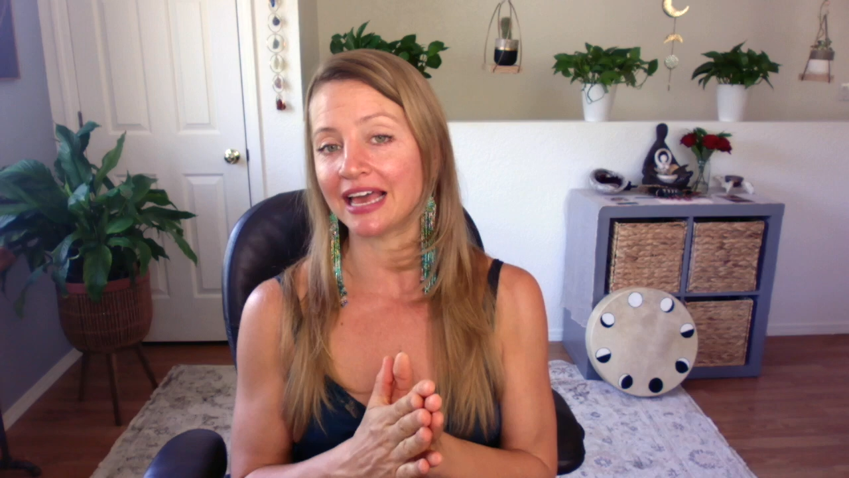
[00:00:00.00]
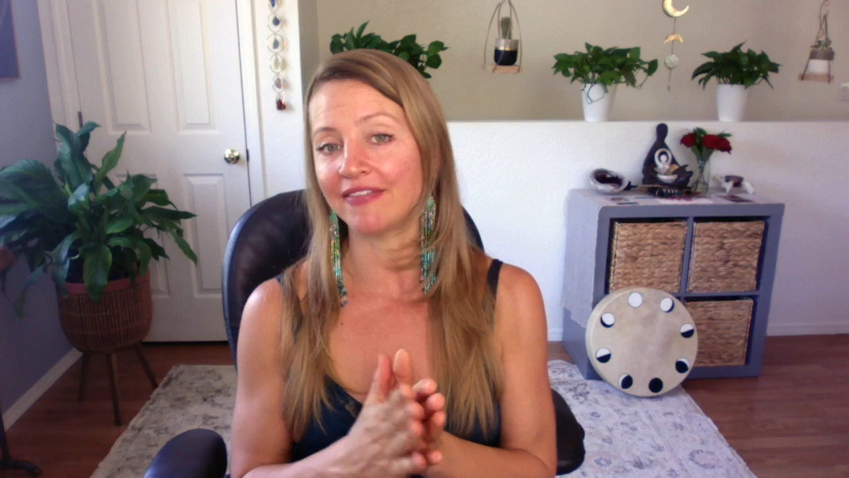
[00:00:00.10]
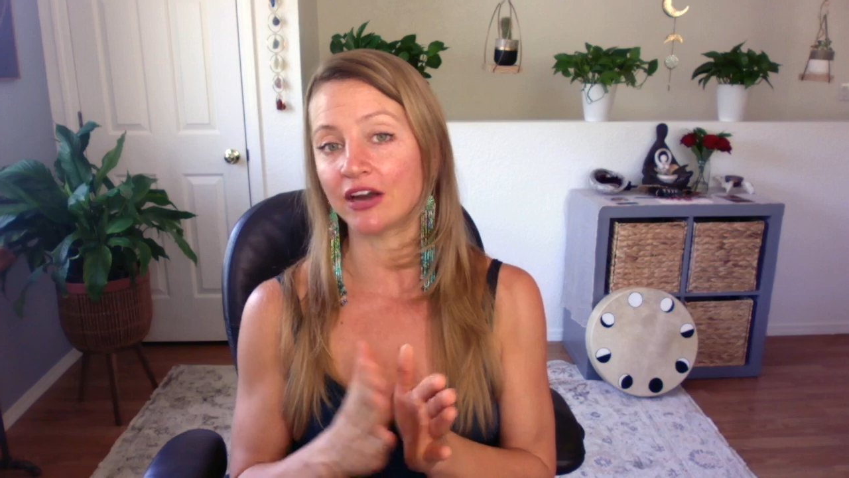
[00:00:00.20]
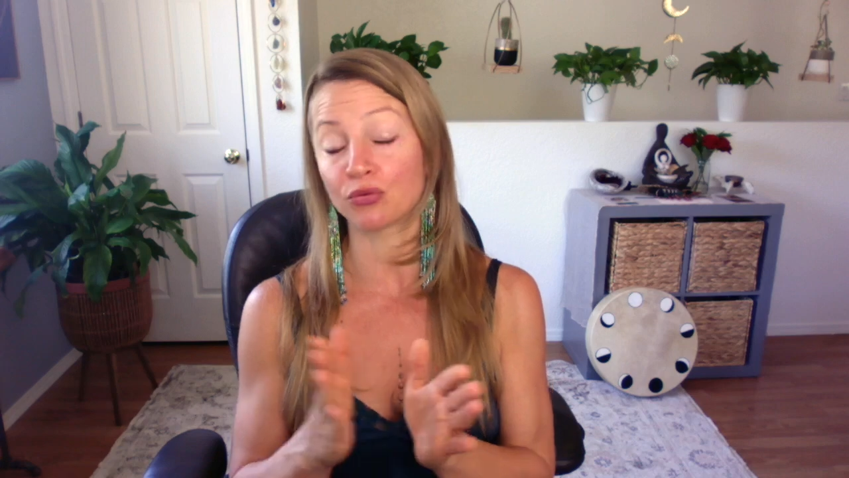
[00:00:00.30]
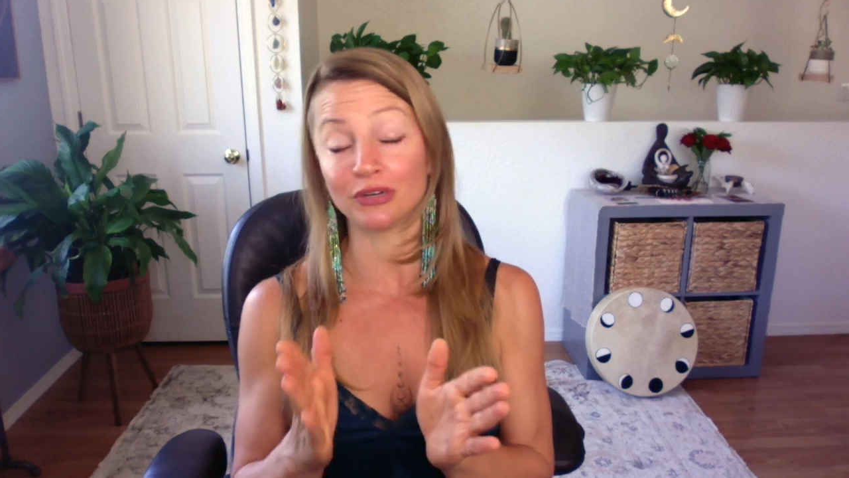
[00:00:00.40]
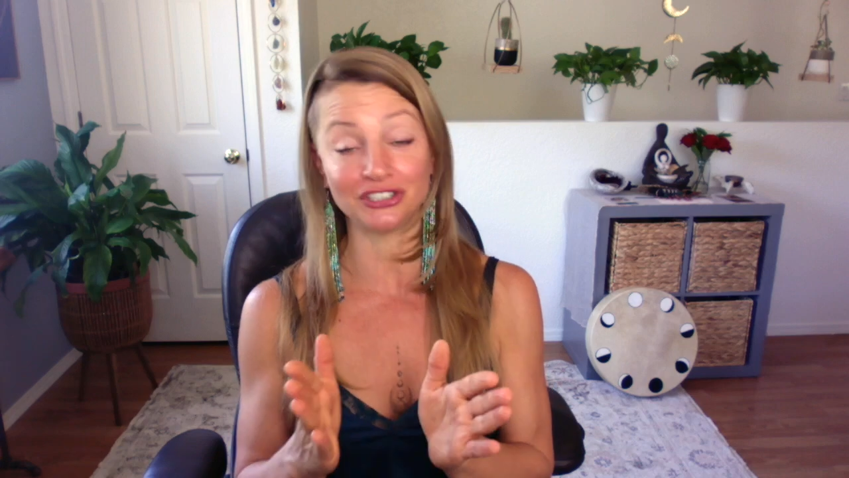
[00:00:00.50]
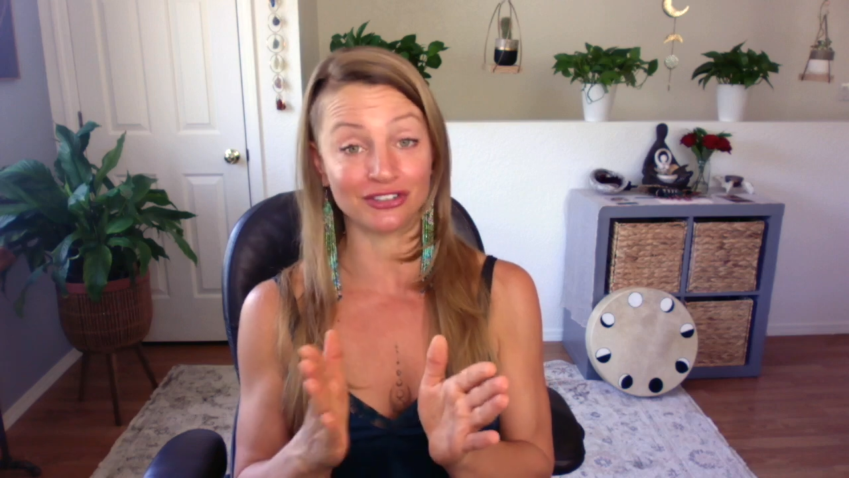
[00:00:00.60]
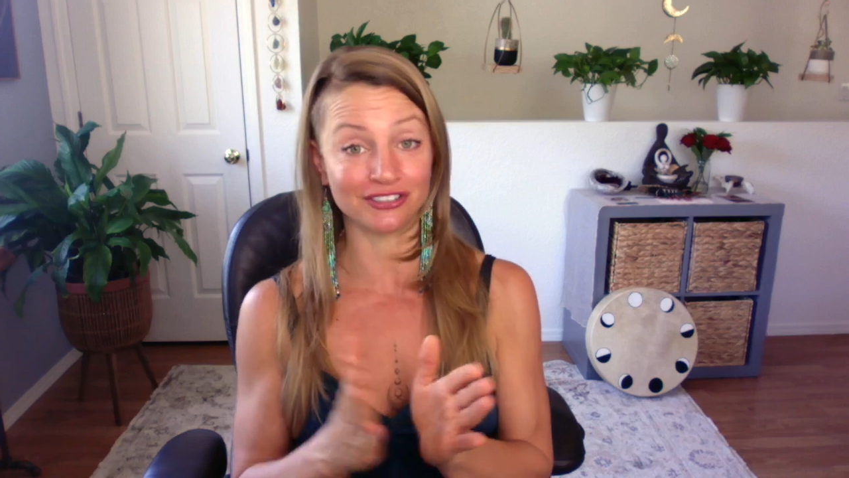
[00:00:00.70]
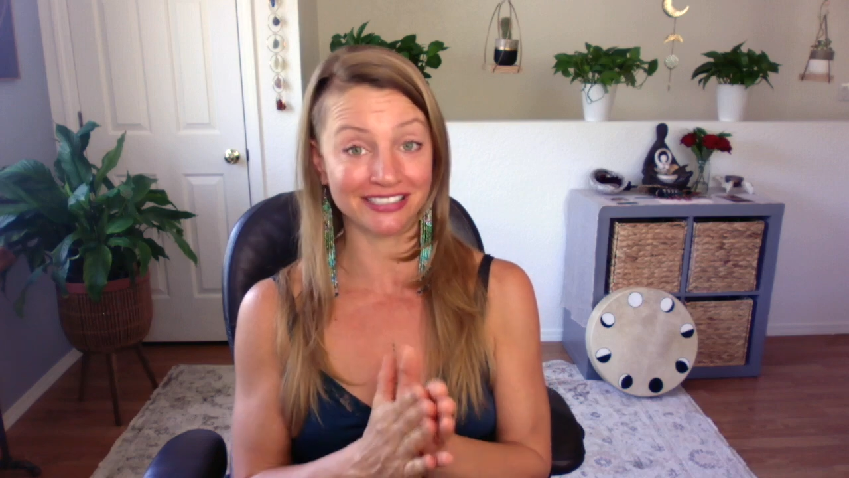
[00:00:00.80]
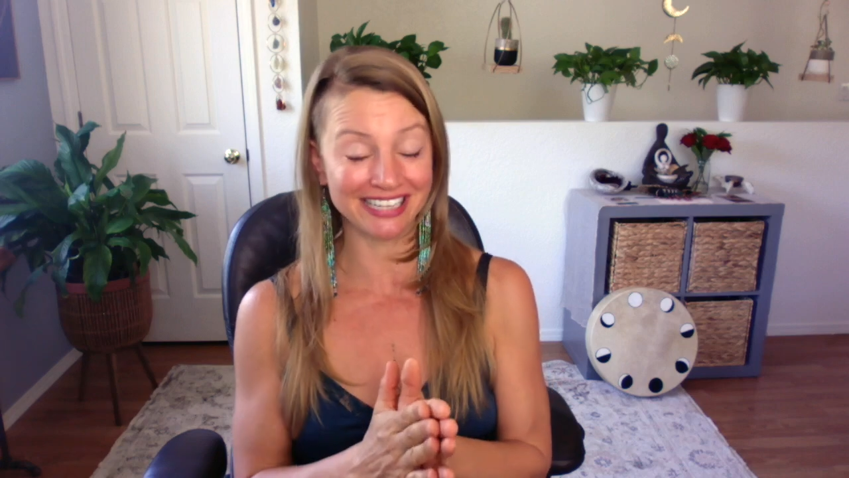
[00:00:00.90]
And that
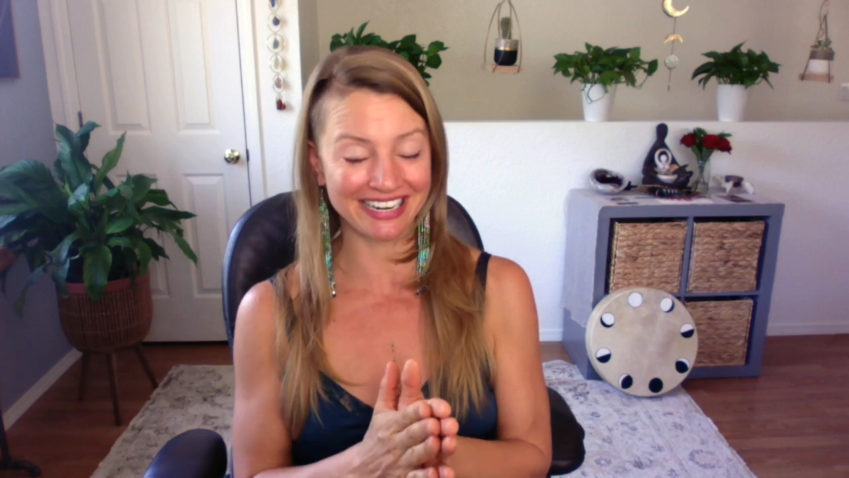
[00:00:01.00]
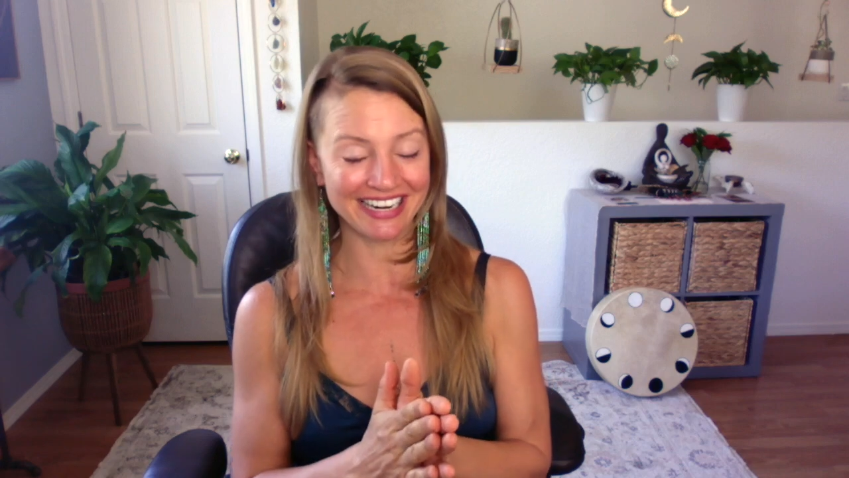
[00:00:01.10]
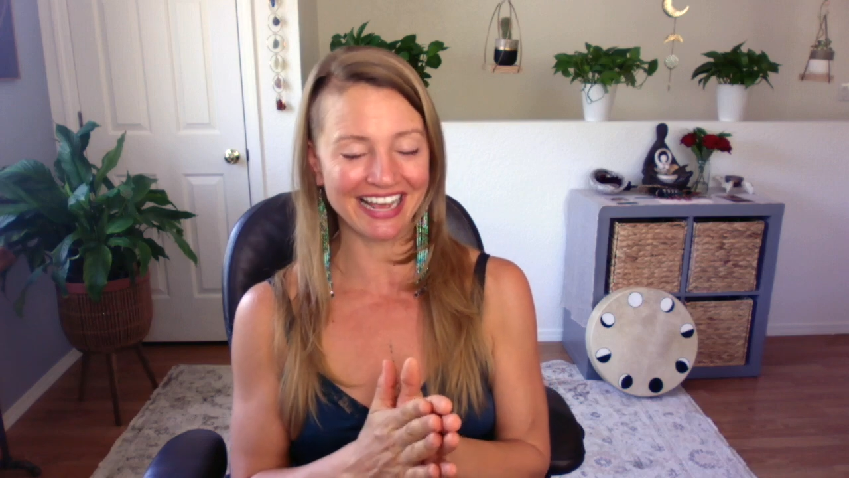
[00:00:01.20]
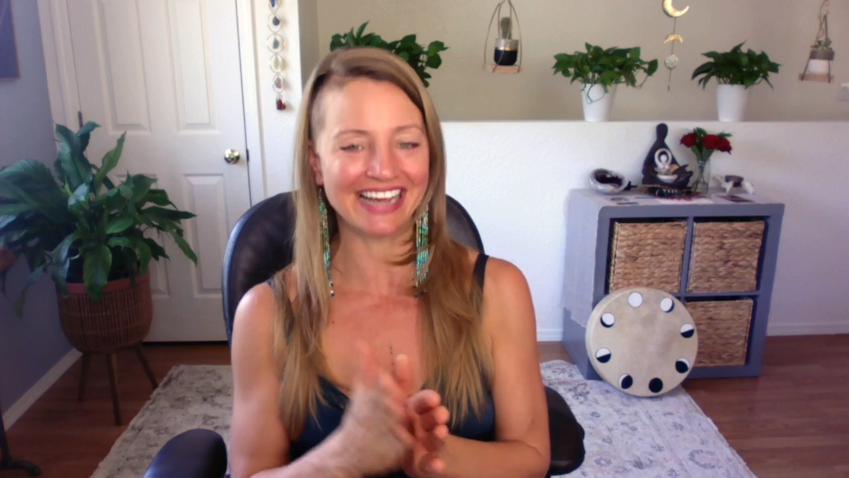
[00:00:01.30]
original sin